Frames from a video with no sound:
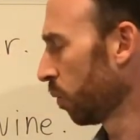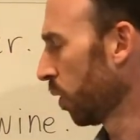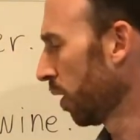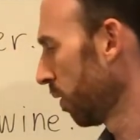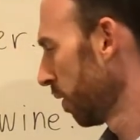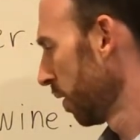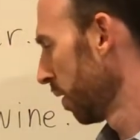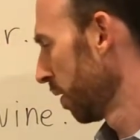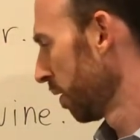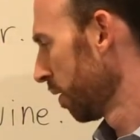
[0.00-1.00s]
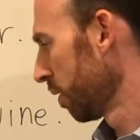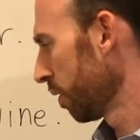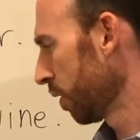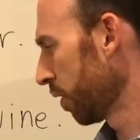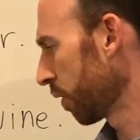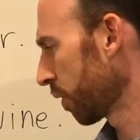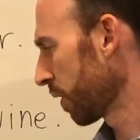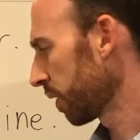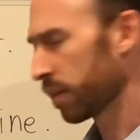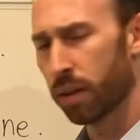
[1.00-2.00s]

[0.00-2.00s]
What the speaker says: Well, here this is